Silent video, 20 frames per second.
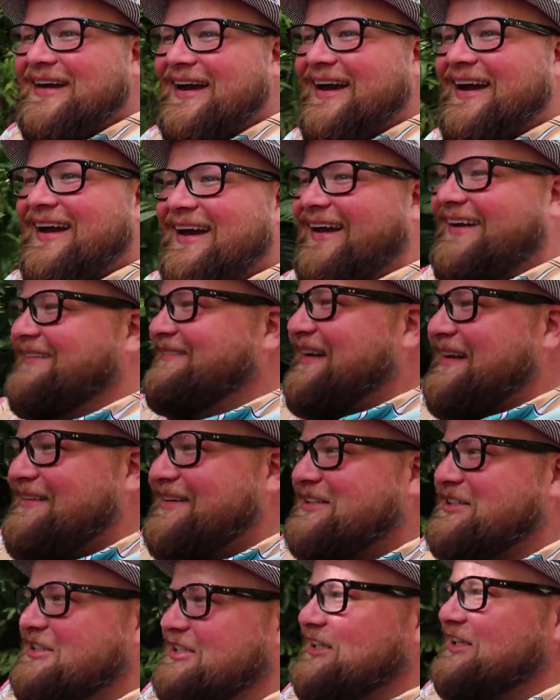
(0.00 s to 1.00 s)
Yeah,
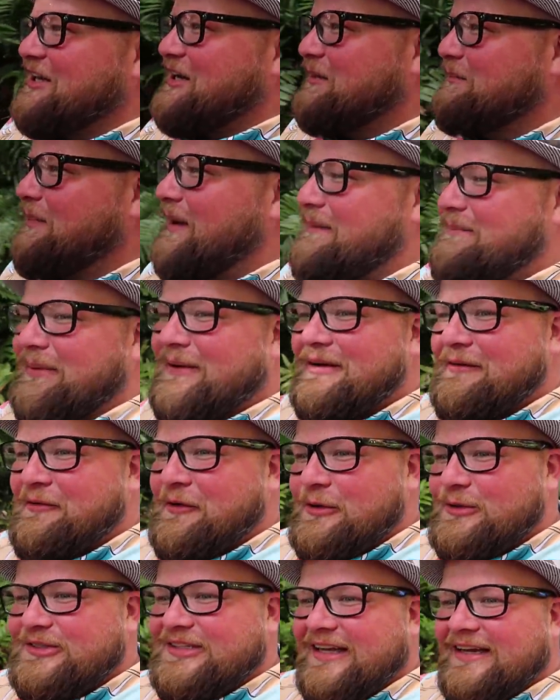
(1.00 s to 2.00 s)
maybe just a little bit. But if
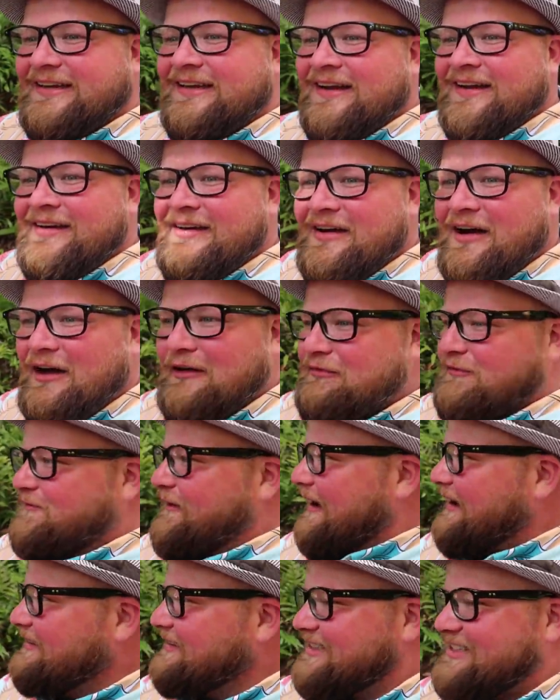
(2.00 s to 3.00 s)
it was like a
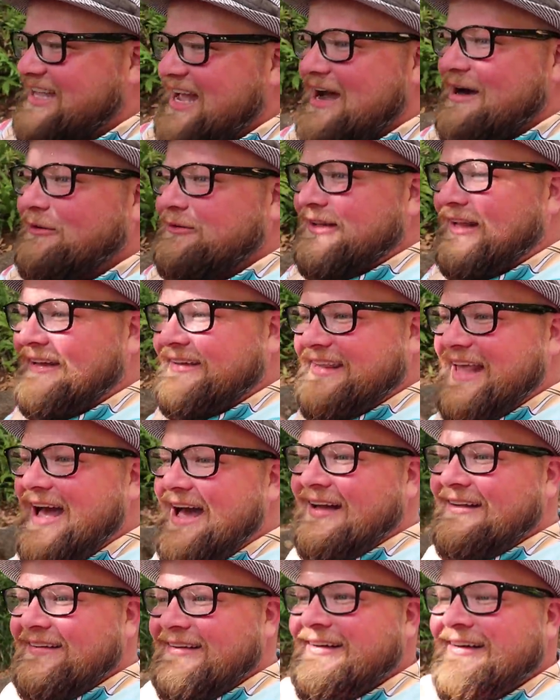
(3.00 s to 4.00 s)
faint sound like
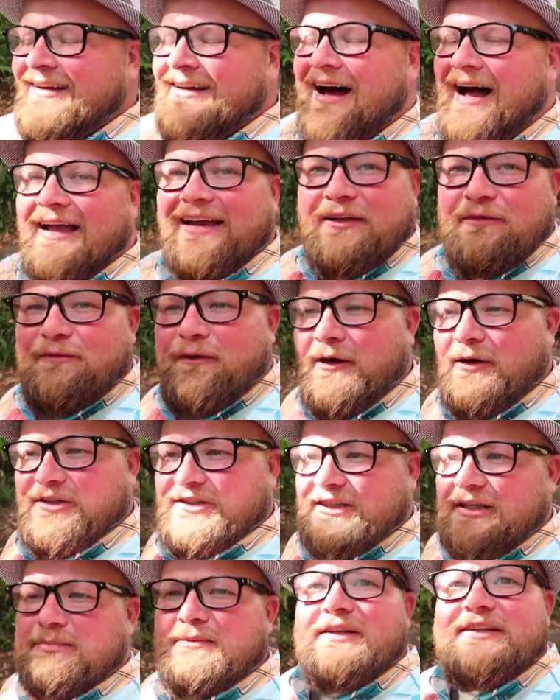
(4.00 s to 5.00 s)
that, I could fall
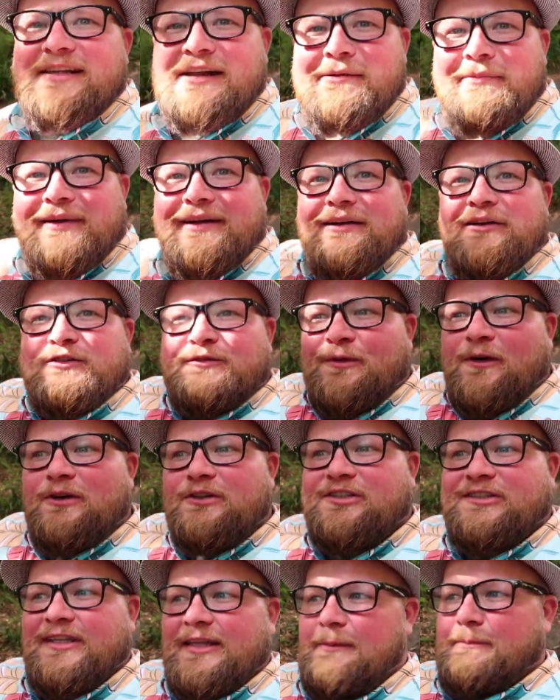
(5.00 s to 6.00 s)
asleep. Does anybody else fall
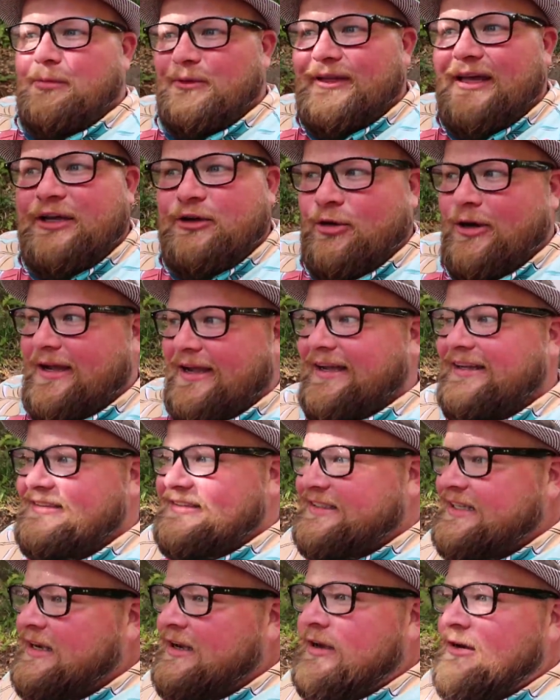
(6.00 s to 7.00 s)
asleep with like crickets
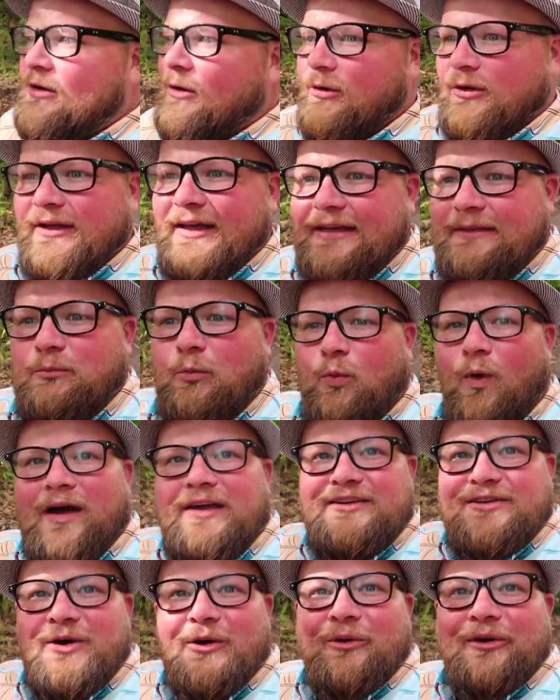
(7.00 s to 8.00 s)
or like
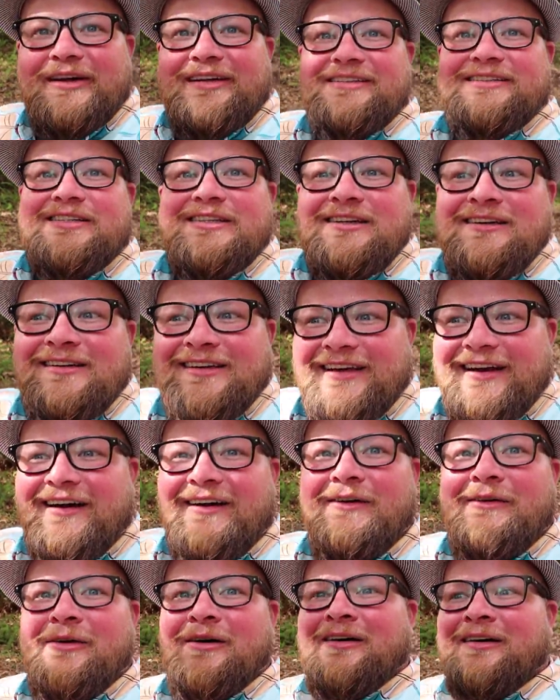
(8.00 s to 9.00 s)
white noise? You
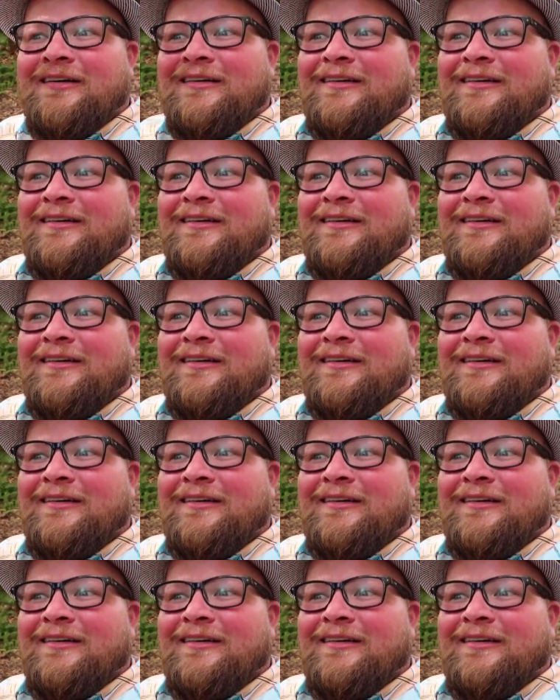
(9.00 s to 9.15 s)
know?